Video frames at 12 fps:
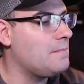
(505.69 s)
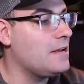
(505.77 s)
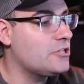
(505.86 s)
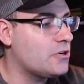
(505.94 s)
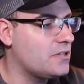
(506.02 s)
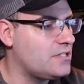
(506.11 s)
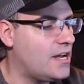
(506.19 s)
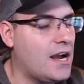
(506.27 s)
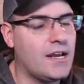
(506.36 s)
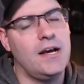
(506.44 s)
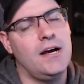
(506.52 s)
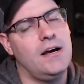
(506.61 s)
Make sure it's
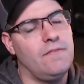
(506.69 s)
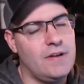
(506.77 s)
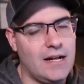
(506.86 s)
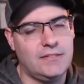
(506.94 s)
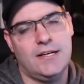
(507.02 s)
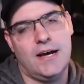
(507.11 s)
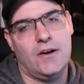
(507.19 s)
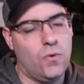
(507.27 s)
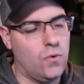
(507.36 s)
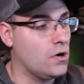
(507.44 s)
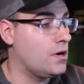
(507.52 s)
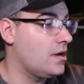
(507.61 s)
.gov, not
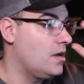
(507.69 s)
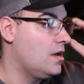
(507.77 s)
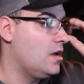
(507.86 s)
.org.